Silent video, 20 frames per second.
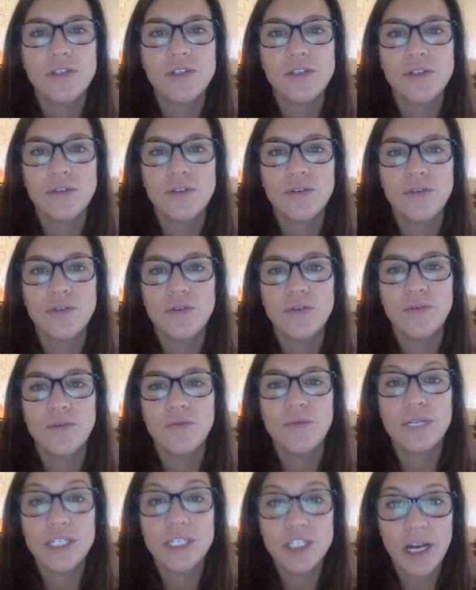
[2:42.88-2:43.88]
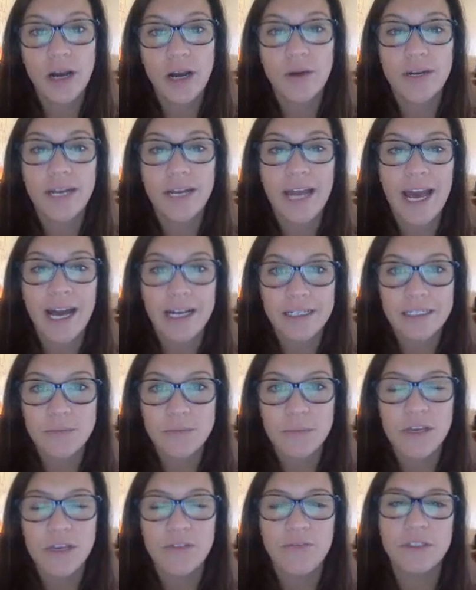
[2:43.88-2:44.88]
to reach out and ask
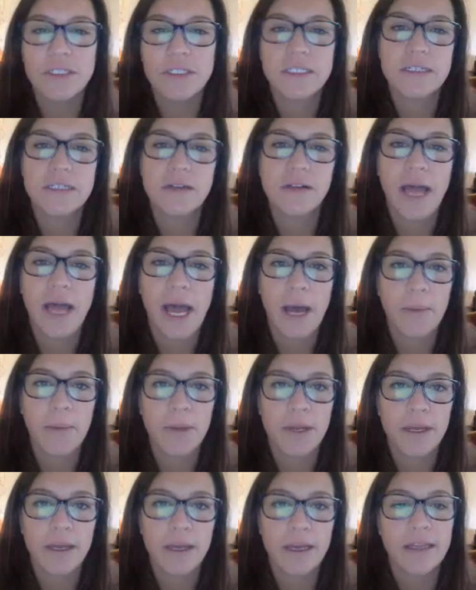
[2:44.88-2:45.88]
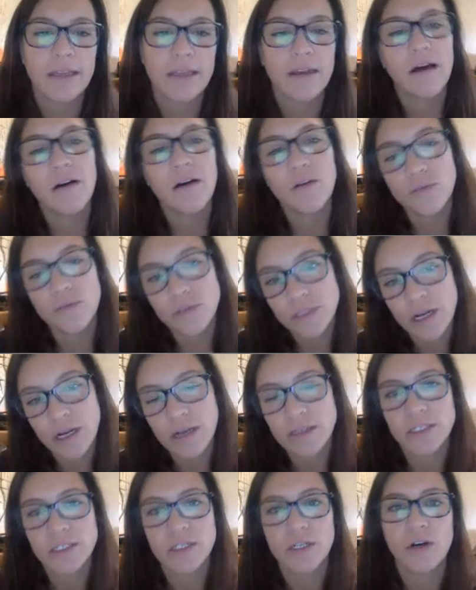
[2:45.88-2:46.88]
me if it's still happening, and I'll
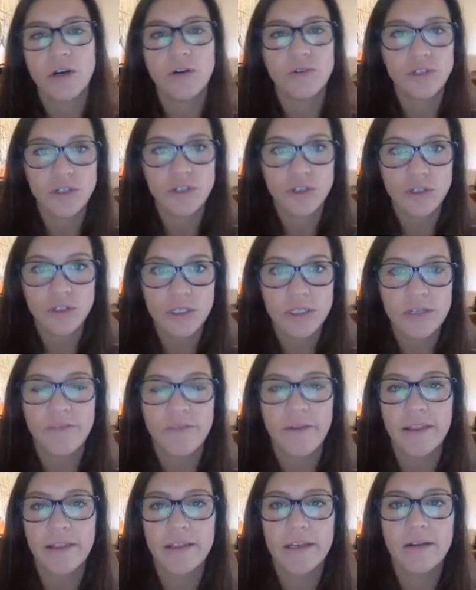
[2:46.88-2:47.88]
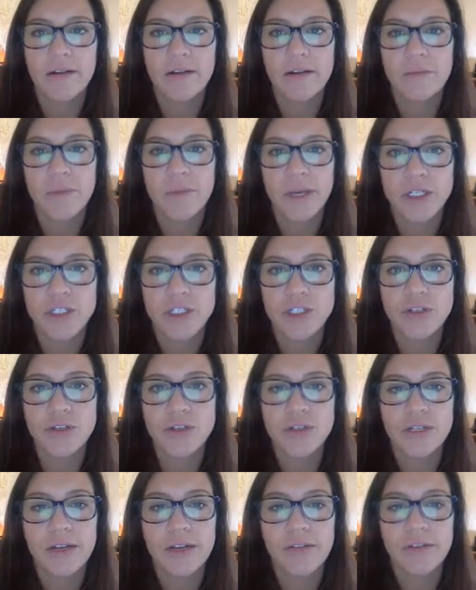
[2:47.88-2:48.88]
talk to the coach or to the event leader and make sure
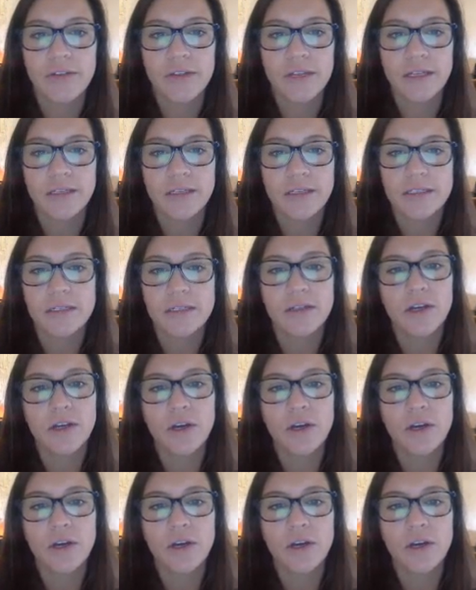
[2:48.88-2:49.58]
that everything is still a